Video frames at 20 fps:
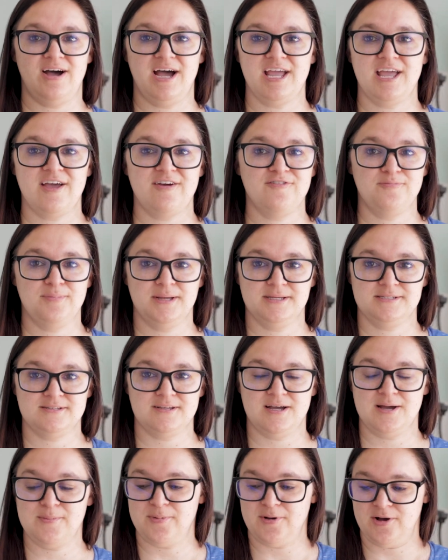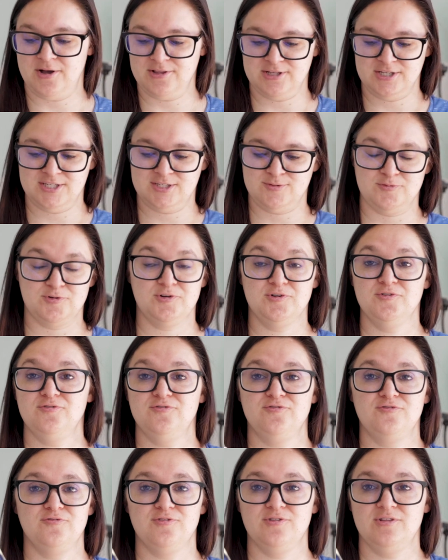I have messed up on this
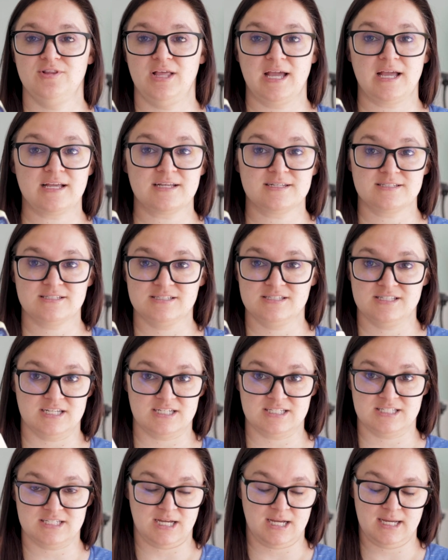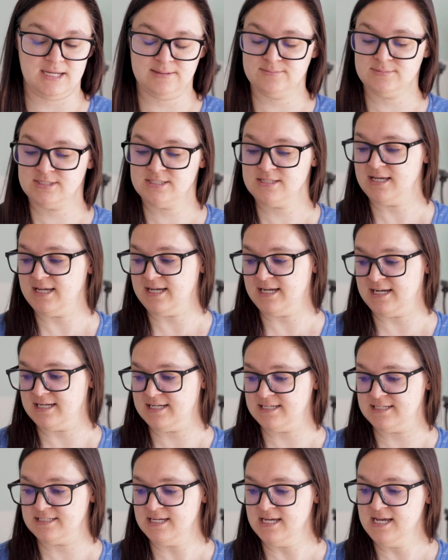roof like 6 times,
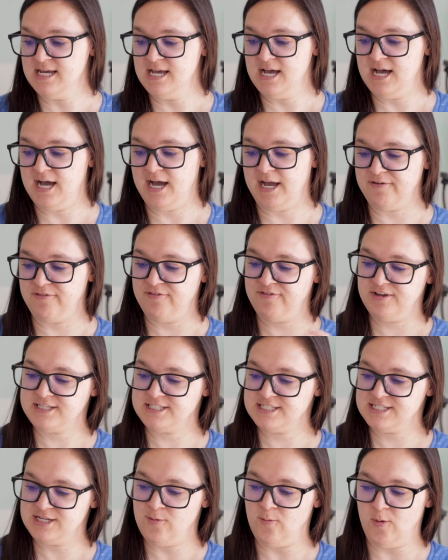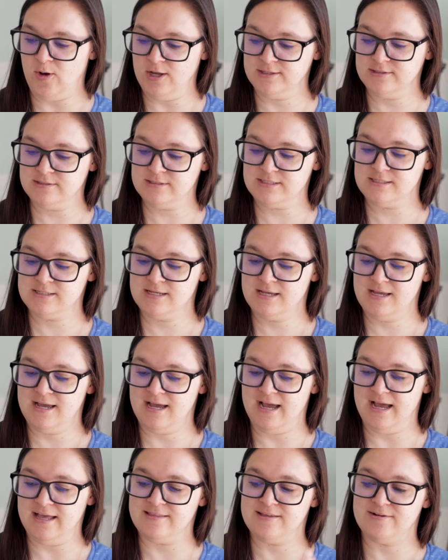and I fixed it once
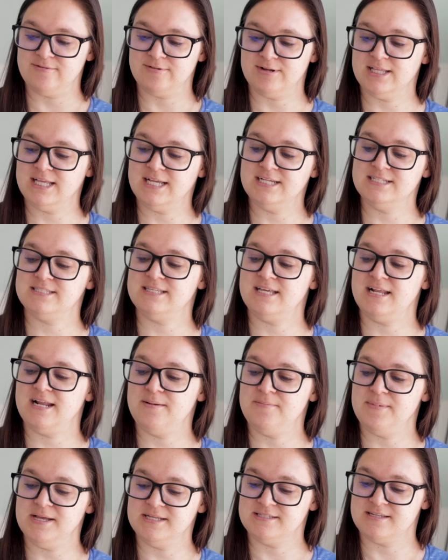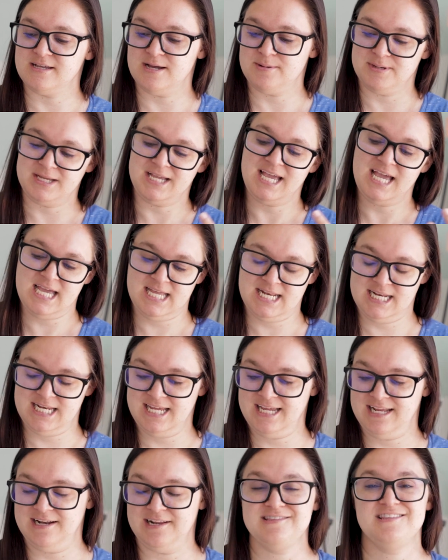and then realized that I messed up
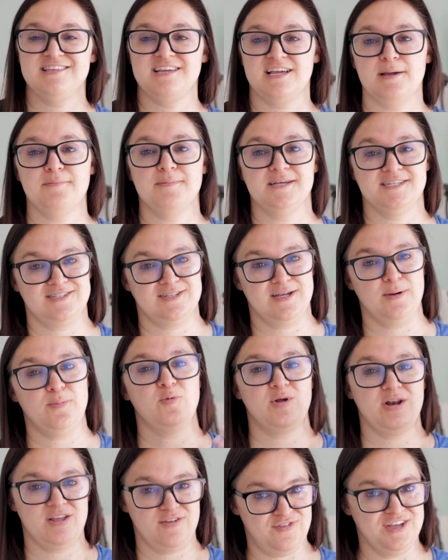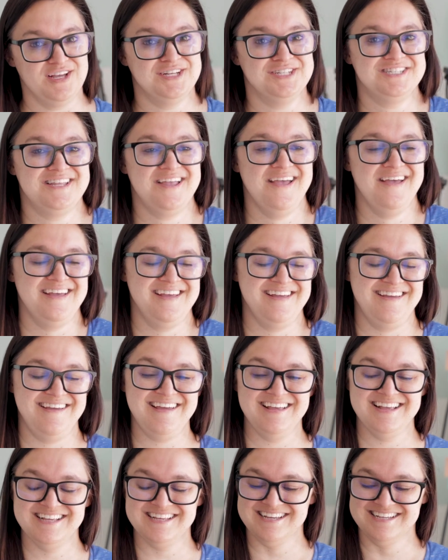again. And I think I messed up when I fixed
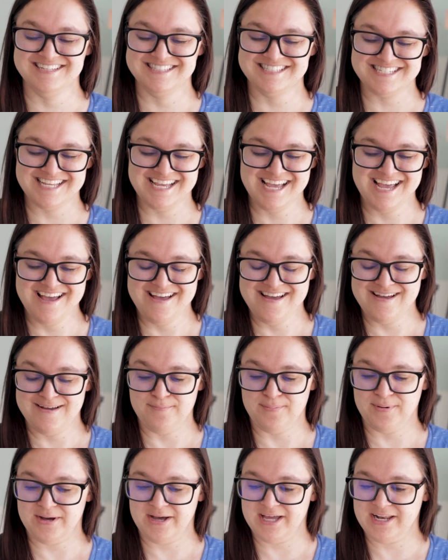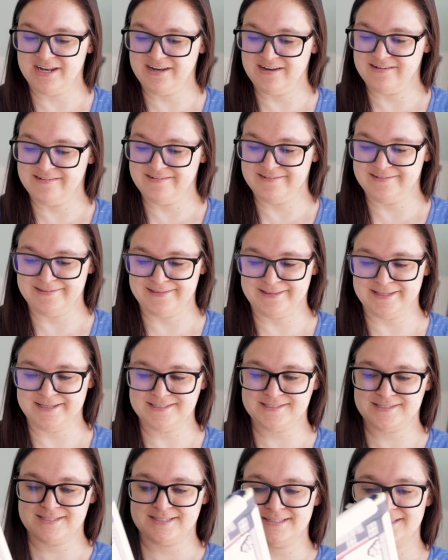it. But
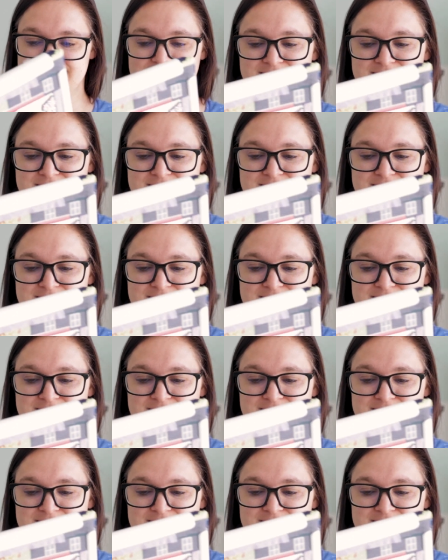this